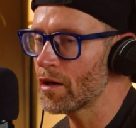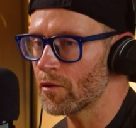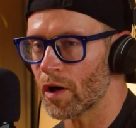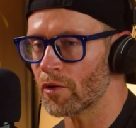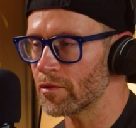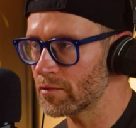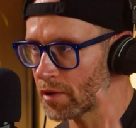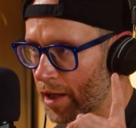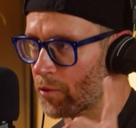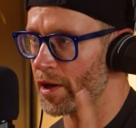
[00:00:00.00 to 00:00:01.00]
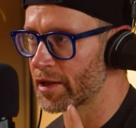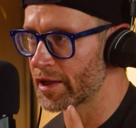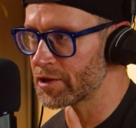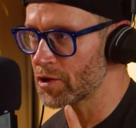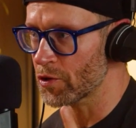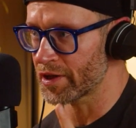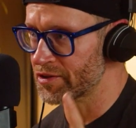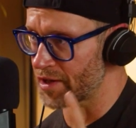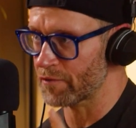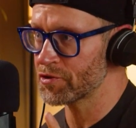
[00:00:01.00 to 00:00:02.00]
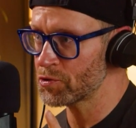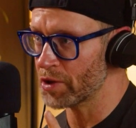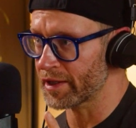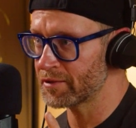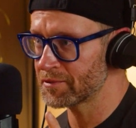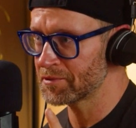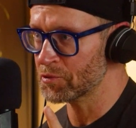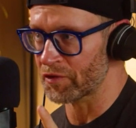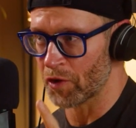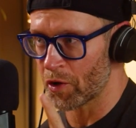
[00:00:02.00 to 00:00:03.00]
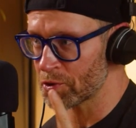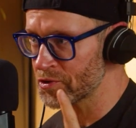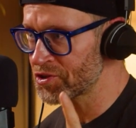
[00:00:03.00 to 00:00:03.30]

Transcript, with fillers: Well, I want to let you know that it's never too late we've all heard yeah. the